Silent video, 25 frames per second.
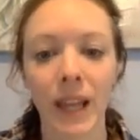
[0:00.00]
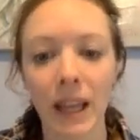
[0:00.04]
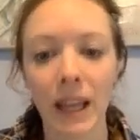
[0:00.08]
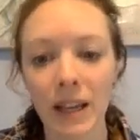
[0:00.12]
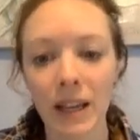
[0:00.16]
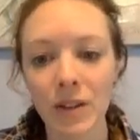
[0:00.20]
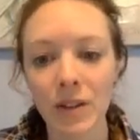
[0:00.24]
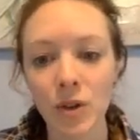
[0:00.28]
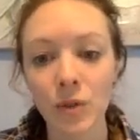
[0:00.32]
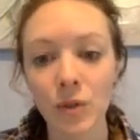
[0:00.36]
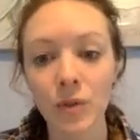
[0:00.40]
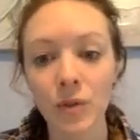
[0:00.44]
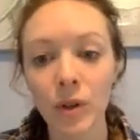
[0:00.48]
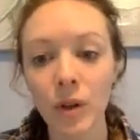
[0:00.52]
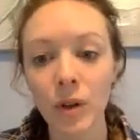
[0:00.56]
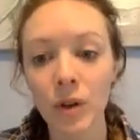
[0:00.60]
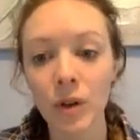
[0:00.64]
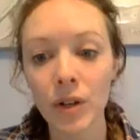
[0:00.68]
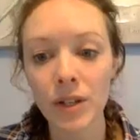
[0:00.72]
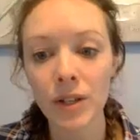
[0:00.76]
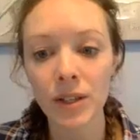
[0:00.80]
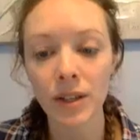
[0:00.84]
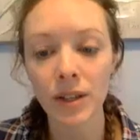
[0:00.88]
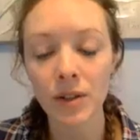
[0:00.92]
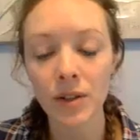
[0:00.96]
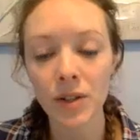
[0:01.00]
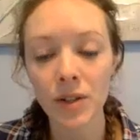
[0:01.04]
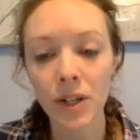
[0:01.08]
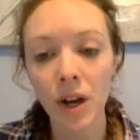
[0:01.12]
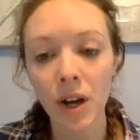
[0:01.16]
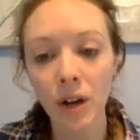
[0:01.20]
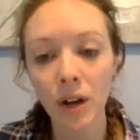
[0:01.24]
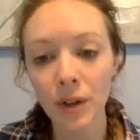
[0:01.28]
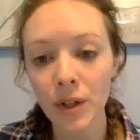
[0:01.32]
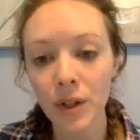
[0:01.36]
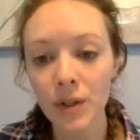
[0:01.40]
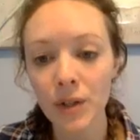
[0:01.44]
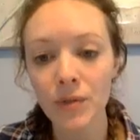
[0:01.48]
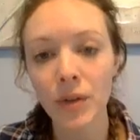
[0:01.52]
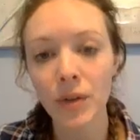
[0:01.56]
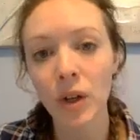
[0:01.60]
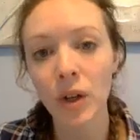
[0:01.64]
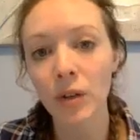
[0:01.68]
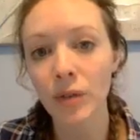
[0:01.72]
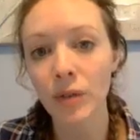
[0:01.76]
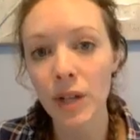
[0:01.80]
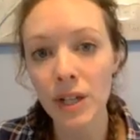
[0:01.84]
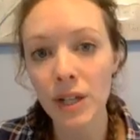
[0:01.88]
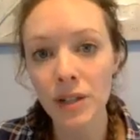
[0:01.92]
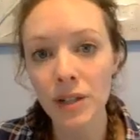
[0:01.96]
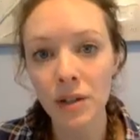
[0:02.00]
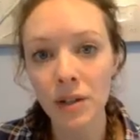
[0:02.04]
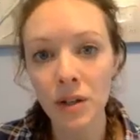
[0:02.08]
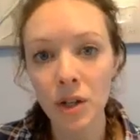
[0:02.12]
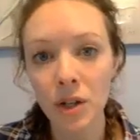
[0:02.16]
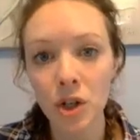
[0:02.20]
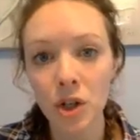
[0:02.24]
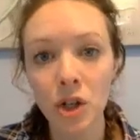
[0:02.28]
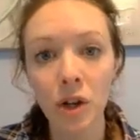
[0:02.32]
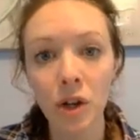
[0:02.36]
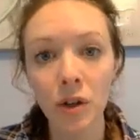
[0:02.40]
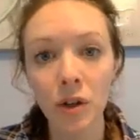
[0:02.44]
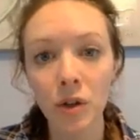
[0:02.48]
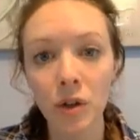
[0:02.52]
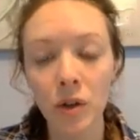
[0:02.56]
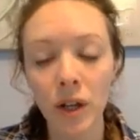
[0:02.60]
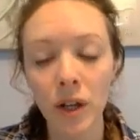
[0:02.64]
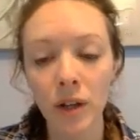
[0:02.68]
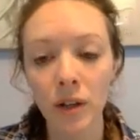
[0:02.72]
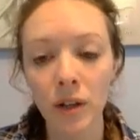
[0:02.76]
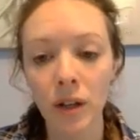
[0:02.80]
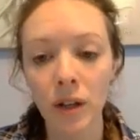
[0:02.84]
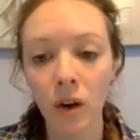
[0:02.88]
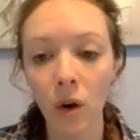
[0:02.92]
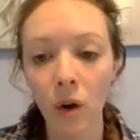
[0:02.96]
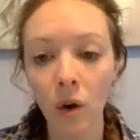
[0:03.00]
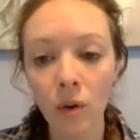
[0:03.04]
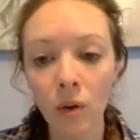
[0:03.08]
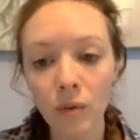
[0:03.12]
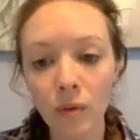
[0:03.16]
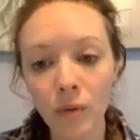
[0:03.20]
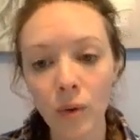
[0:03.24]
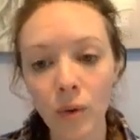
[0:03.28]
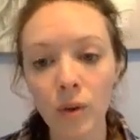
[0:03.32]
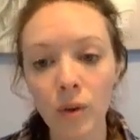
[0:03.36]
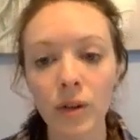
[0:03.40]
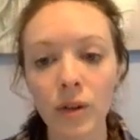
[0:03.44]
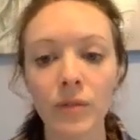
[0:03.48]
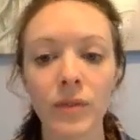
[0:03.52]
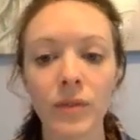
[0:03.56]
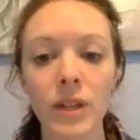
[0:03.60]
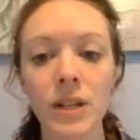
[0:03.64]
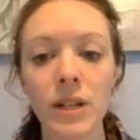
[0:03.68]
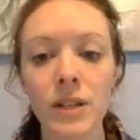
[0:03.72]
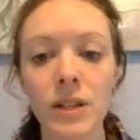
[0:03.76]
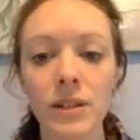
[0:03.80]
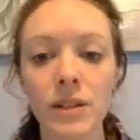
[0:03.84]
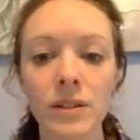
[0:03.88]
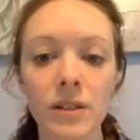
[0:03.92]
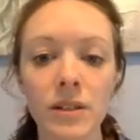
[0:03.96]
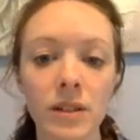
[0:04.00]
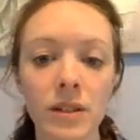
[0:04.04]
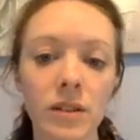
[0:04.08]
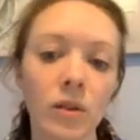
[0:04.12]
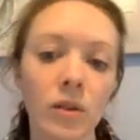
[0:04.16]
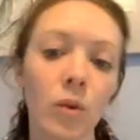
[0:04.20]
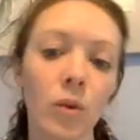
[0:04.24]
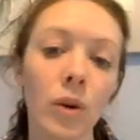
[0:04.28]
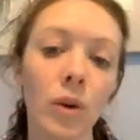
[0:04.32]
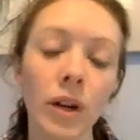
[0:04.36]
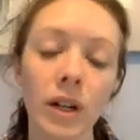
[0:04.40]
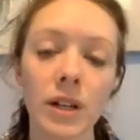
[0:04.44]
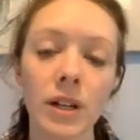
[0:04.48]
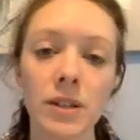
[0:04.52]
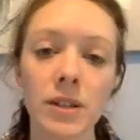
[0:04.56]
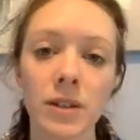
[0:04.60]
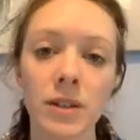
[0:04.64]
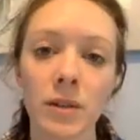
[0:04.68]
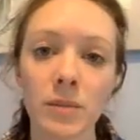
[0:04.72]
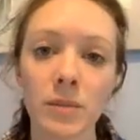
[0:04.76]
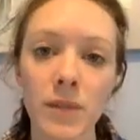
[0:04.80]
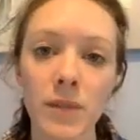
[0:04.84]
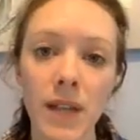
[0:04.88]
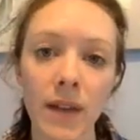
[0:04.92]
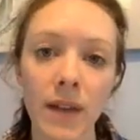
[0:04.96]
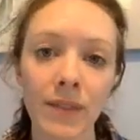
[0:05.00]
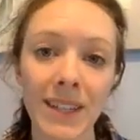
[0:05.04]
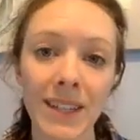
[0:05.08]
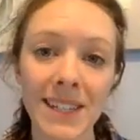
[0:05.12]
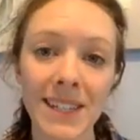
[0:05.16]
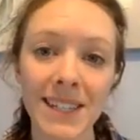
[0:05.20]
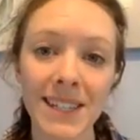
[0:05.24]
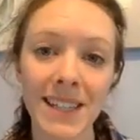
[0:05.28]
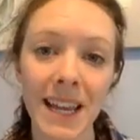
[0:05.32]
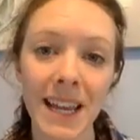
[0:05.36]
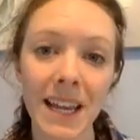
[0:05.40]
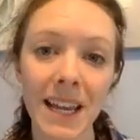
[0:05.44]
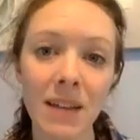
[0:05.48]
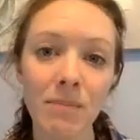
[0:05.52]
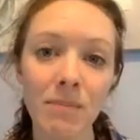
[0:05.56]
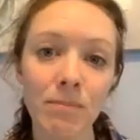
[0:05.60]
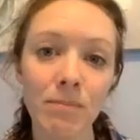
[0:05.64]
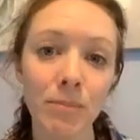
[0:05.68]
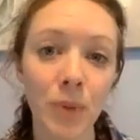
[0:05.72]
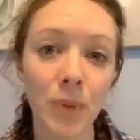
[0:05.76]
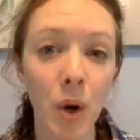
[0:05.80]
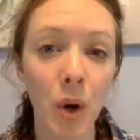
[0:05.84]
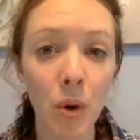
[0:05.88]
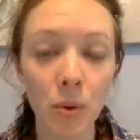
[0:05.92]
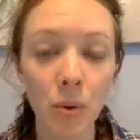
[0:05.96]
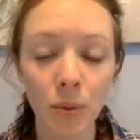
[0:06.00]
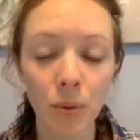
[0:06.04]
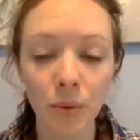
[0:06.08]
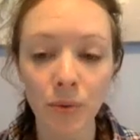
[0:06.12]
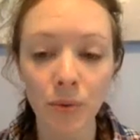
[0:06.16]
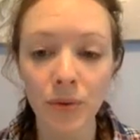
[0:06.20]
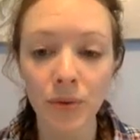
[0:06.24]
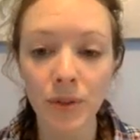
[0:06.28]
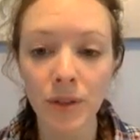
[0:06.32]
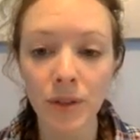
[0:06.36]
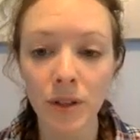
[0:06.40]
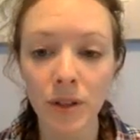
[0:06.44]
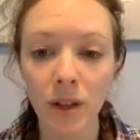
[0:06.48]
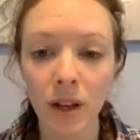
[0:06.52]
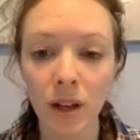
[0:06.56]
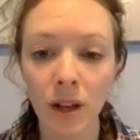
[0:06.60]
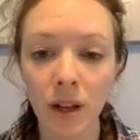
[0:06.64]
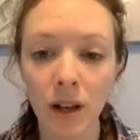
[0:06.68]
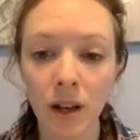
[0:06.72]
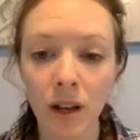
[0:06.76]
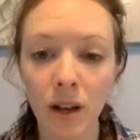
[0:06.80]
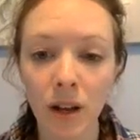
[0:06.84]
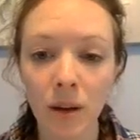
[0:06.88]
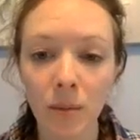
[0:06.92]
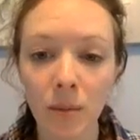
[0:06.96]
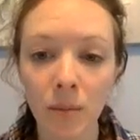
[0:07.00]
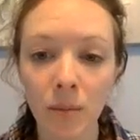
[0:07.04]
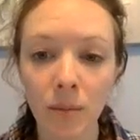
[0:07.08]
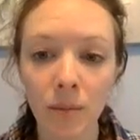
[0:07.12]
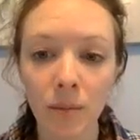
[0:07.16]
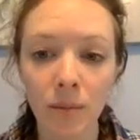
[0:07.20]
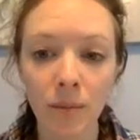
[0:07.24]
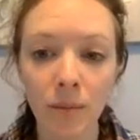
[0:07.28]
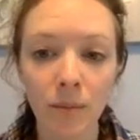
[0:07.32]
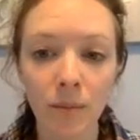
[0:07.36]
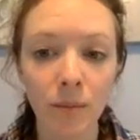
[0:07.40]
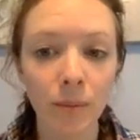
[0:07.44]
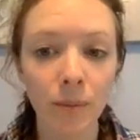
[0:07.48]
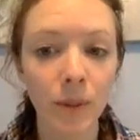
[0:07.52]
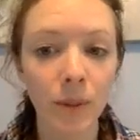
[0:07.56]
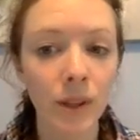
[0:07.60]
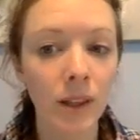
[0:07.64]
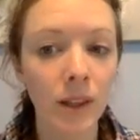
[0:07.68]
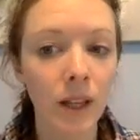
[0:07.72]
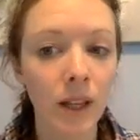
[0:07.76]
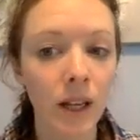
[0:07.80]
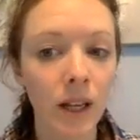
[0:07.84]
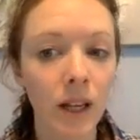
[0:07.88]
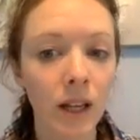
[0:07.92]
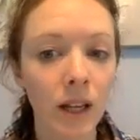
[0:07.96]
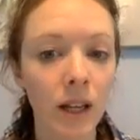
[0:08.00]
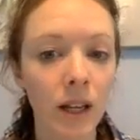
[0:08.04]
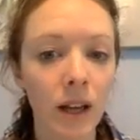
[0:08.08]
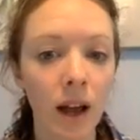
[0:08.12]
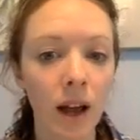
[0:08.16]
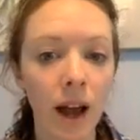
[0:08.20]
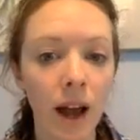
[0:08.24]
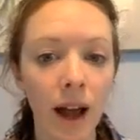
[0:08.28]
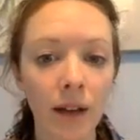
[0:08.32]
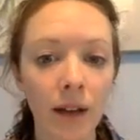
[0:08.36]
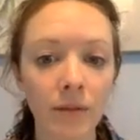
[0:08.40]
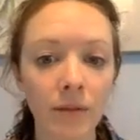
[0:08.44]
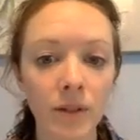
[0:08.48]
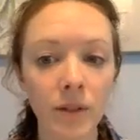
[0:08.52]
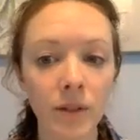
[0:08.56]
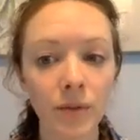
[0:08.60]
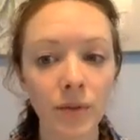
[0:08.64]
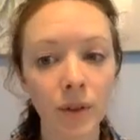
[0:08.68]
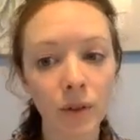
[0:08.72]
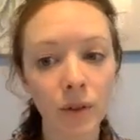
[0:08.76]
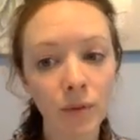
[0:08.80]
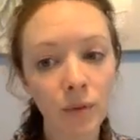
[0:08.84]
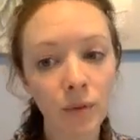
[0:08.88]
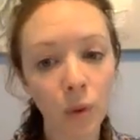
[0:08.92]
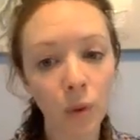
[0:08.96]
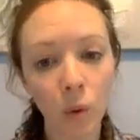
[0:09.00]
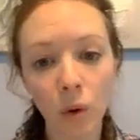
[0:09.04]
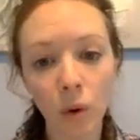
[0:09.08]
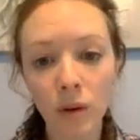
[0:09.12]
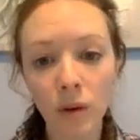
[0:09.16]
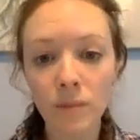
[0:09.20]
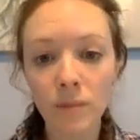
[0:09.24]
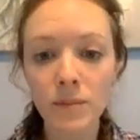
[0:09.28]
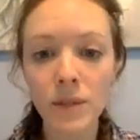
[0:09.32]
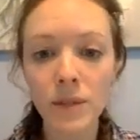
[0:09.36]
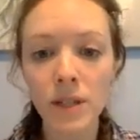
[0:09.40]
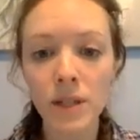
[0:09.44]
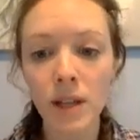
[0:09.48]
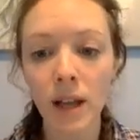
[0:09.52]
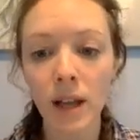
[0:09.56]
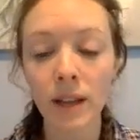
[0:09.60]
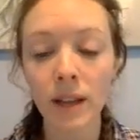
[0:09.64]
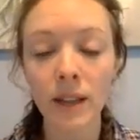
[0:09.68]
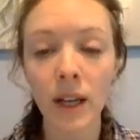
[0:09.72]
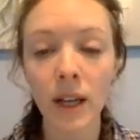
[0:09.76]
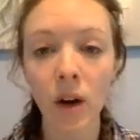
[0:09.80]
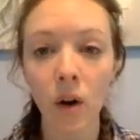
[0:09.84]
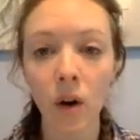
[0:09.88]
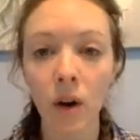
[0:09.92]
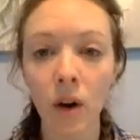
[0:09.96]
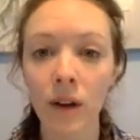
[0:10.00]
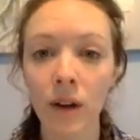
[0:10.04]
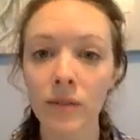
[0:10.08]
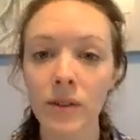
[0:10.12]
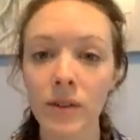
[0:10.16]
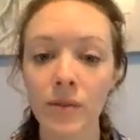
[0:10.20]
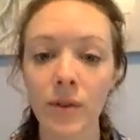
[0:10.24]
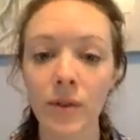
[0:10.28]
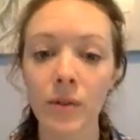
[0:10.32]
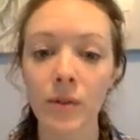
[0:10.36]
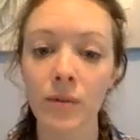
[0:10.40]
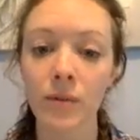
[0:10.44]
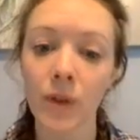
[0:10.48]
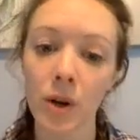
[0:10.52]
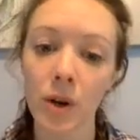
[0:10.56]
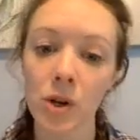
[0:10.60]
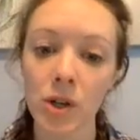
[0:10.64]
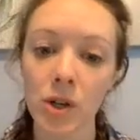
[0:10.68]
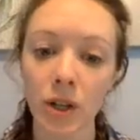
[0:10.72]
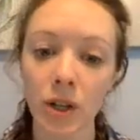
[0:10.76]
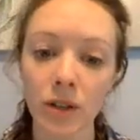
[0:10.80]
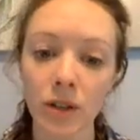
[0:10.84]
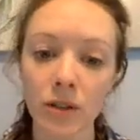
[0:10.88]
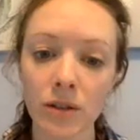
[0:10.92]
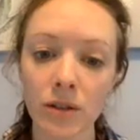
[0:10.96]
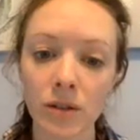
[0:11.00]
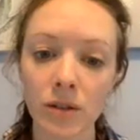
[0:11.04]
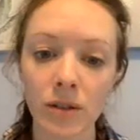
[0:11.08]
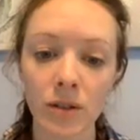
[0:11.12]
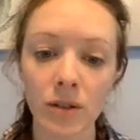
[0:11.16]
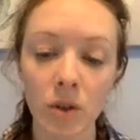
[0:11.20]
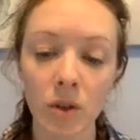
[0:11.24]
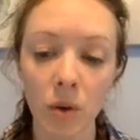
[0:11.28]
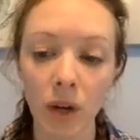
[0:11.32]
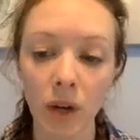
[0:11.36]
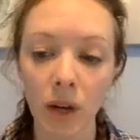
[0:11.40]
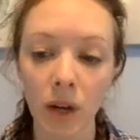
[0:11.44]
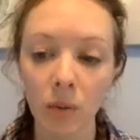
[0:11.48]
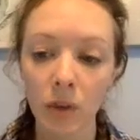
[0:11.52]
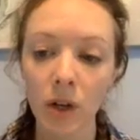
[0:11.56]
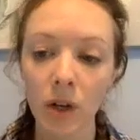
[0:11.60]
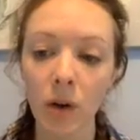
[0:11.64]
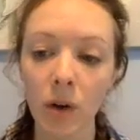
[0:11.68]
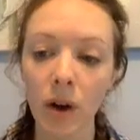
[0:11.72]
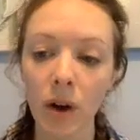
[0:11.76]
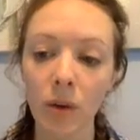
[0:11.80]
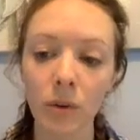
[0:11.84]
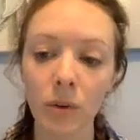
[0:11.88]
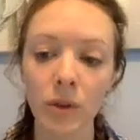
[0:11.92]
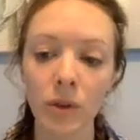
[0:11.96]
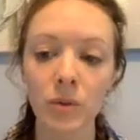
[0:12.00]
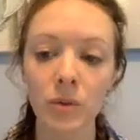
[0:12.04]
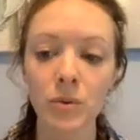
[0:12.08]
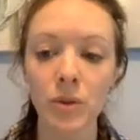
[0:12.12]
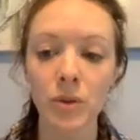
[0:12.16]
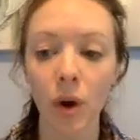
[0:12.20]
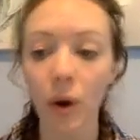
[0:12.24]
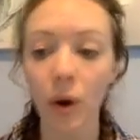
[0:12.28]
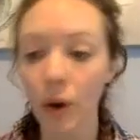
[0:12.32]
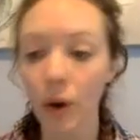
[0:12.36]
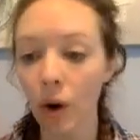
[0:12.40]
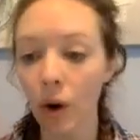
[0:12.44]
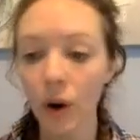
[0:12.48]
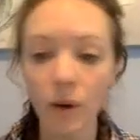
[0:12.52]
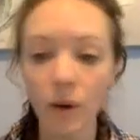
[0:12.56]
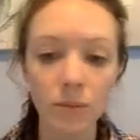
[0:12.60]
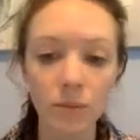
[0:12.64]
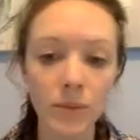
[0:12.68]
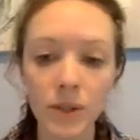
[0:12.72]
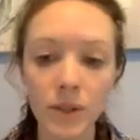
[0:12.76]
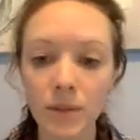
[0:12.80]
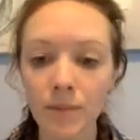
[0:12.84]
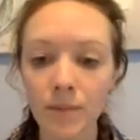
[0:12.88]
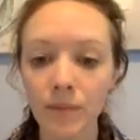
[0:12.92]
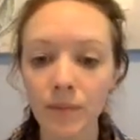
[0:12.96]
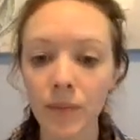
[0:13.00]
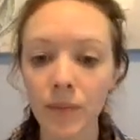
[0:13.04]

So if you notice, there's colors for a reason, to show you that all 4 of these organisms have the same bones, but they have different forms and they all have different functions. So again, we know how we use our arms.